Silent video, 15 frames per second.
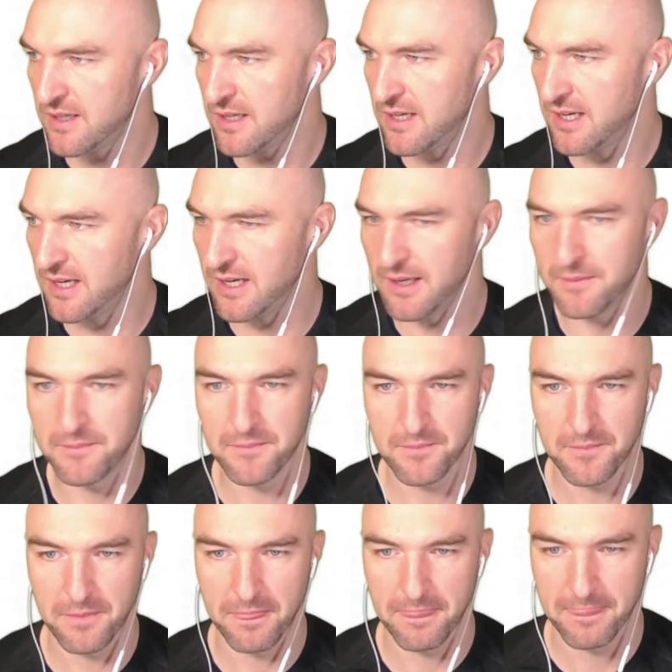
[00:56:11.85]

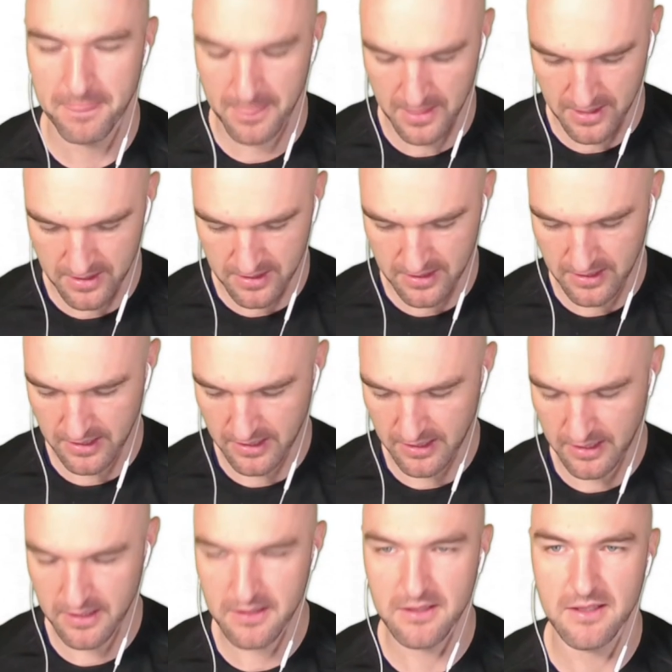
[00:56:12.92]

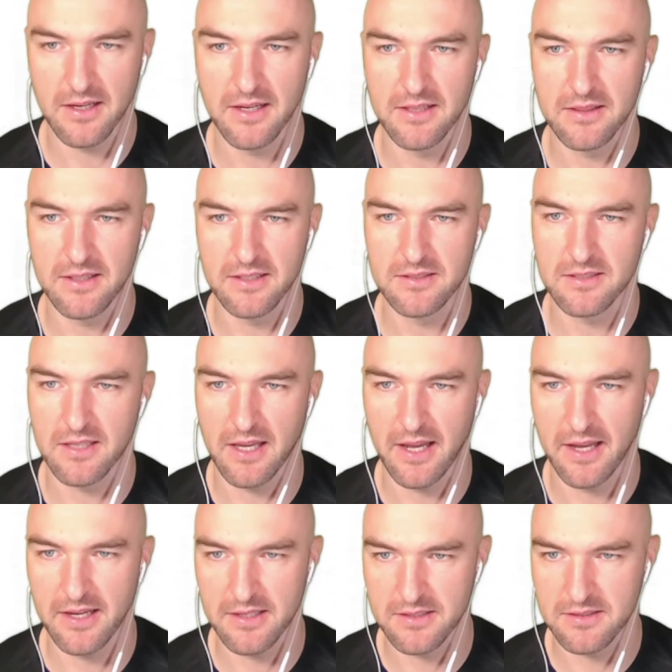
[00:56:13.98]
And in this
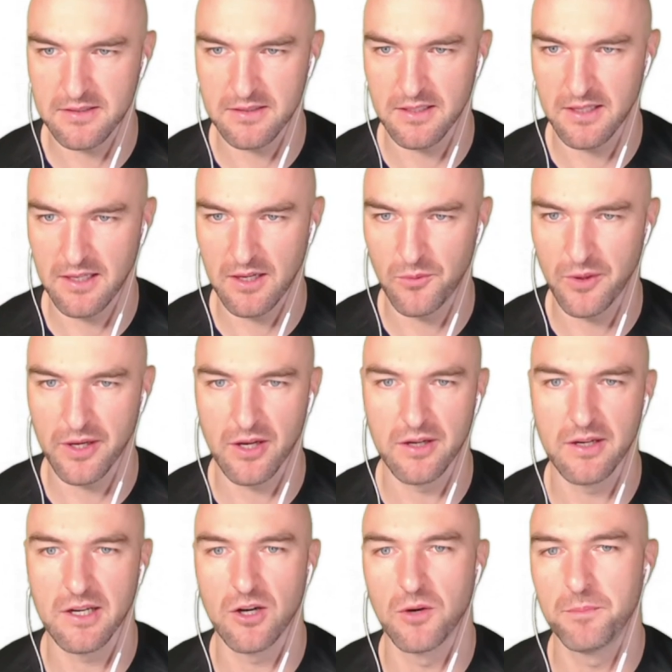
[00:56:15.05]
case, we're
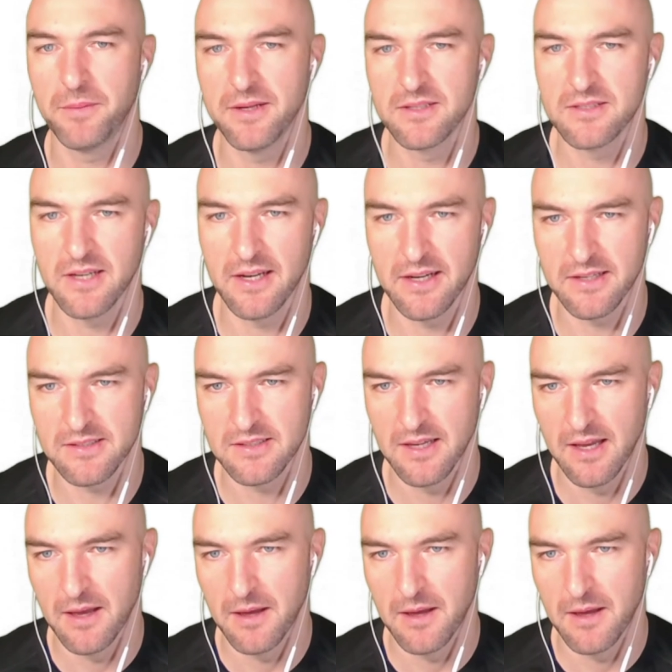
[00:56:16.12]
gonna go bin centers,